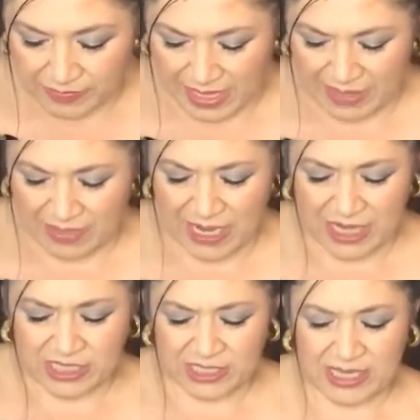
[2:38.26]
And then
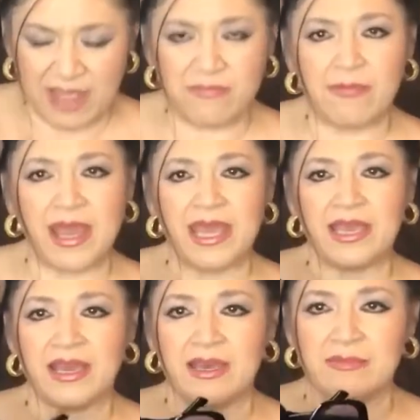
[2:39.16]
I just have my
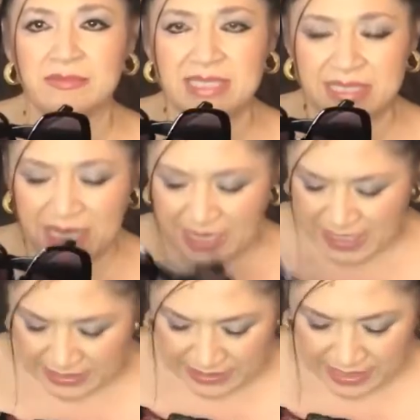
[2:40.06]

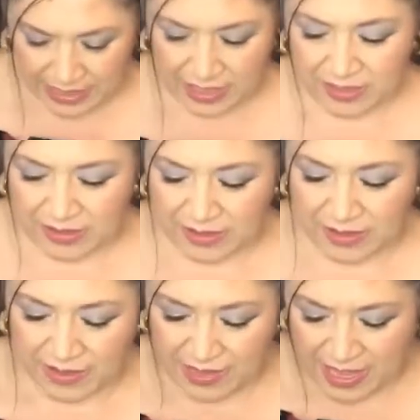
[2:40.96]
sunnies in here.
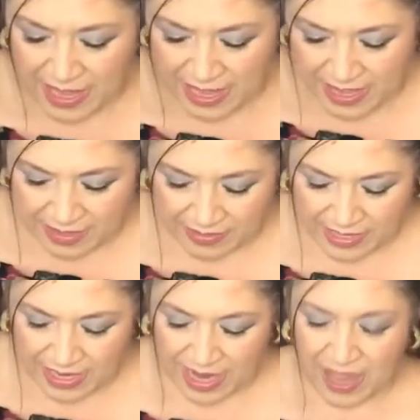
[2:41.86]
And
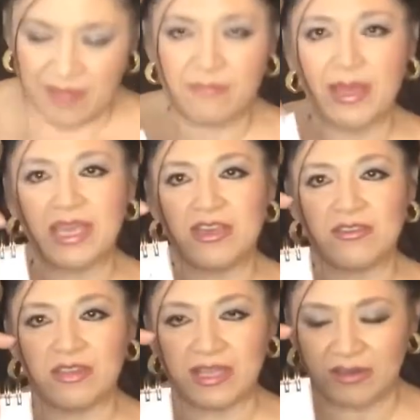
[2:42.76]
then I have my
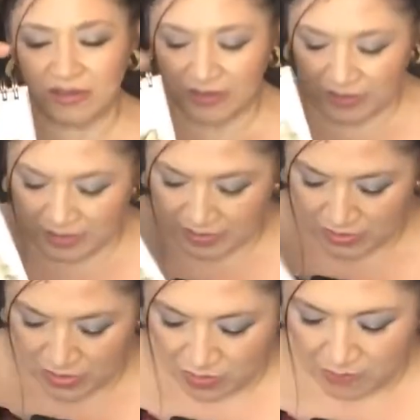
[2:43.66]
cute little
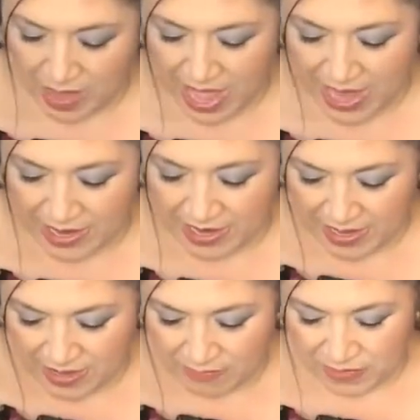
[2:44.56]
notepad
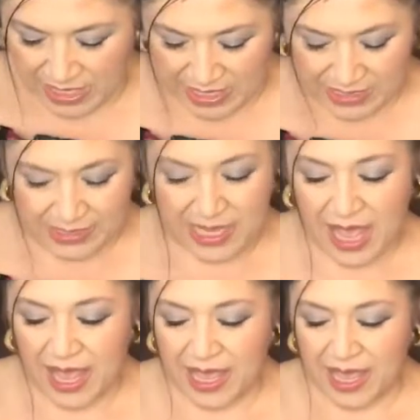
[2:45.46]
because
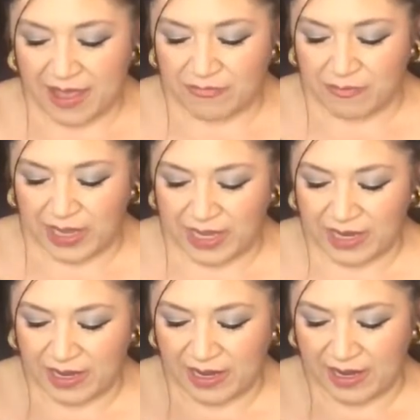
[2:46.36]
I have
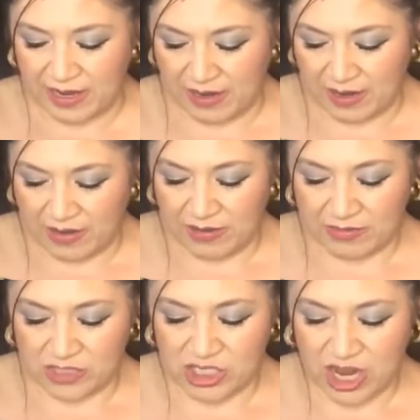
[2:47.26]
been
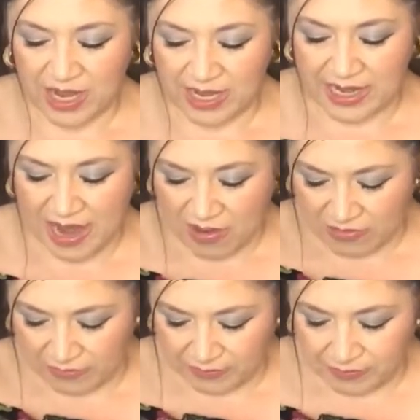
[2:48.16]
jotting
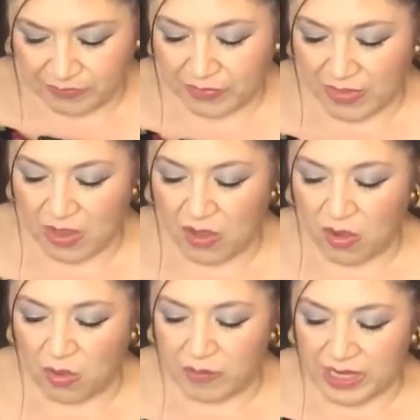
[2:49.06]
down a
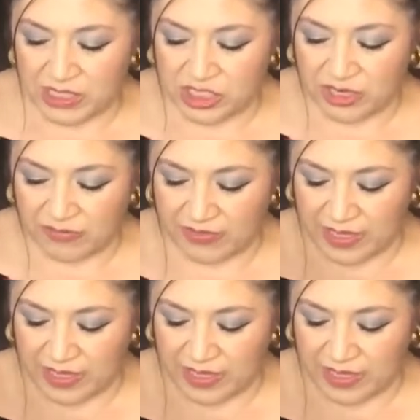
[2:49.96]
whole bunch of